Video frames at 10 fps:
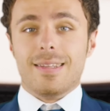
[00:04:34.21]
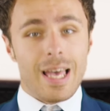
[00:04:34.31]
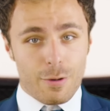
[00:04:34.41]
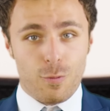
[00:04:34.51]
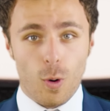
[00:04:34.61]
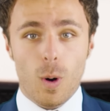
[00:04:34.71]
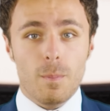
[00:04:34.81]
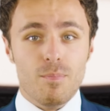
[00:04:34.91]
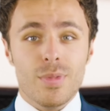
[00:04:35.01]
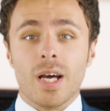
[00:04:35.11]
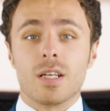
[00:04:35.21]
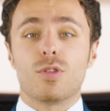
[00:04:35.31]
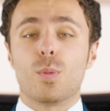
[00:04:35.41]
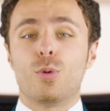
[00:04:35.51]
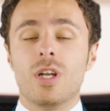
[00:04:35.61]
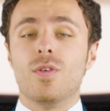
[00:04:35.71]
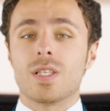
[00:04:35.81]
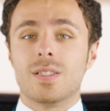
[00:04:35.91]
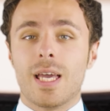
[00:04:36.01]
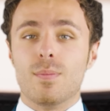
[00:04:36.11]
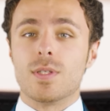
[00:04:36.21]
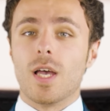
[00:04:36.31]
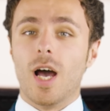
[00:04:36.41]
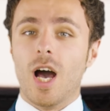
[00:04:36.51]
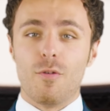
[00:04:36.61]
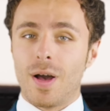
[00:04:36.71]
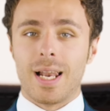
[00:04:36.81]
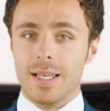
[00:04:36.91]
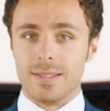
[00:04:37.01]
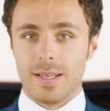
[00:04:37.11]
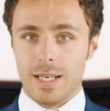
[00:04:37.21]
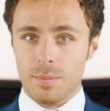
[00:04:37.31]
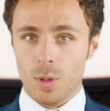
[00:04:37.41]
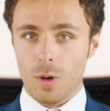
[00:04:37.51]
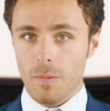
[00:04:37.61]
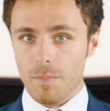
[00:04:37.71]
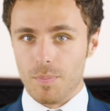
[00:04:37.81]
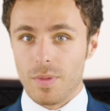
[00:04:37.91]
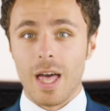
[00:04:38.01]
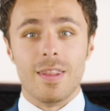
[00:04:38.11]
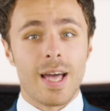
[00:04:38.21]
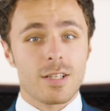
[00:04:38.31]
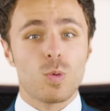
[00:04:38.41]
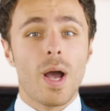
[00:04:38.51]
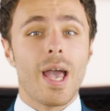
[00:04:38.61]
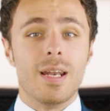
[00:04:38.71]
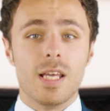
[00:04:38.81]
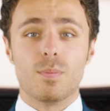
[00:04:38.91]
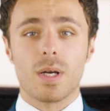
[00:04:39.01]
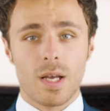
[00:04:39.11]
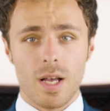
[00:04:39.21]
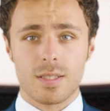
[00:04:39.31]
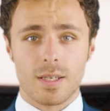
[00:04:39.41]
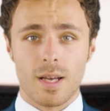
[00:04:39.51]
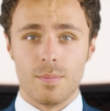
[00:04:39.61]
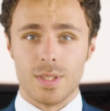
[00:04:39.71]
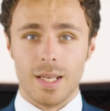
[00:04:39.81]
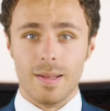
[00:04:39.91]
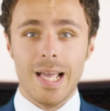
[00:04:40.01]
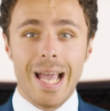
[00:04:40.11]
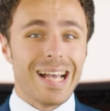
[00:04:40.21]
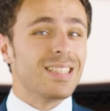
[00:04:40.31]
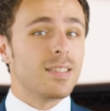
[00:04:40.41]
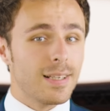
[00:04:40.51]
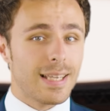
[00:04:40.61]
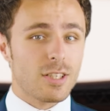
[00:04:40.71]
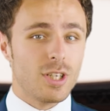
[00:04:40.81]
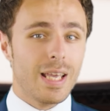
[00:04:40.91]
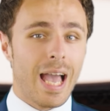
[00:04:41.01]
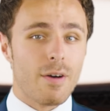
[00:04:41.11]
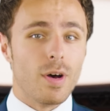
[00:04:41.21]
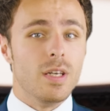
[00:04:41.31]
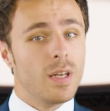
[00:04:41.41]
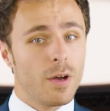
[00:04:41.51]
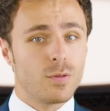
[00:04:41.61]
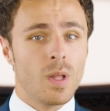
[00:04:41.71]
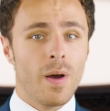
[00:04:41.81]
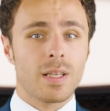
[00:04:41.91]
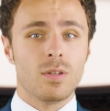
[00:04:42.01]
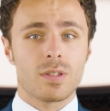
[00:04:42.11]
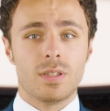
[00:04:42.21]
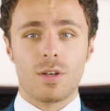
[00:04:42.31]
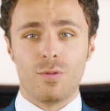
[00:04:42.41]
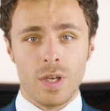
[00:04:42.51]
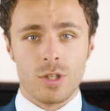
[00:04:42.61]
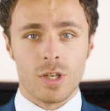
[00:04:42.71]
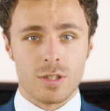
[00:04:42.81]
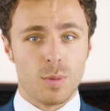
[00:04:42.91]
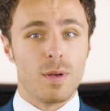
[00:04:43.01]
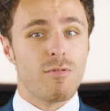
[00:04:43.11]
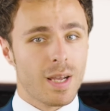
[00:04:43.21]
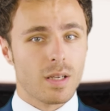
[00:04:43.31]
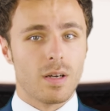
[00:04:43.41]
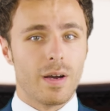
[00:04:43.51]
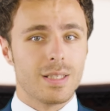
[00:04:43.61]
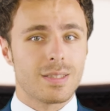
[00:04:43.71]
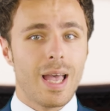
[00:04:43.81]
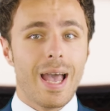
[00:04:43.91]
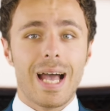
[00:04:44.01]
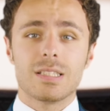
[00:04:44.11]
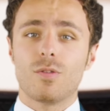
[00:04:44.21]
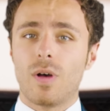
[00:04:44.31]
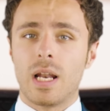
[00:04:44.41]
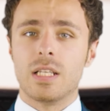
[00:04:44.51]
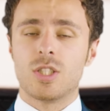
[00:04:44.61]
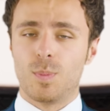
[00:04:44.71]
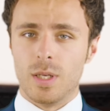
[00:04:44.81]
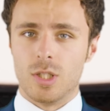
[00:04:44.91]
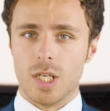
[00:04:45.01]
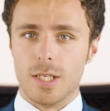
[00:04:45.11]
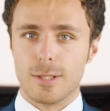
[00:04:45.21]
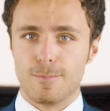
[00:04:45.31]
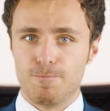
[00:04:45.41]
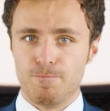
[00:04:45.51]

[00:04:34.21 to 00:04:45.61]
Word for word: Therefore, none of the previous names are valid anymore. And that's where Enigmacursor comes in, as it does actually have enough diagnostic features to be recognized as a valid species.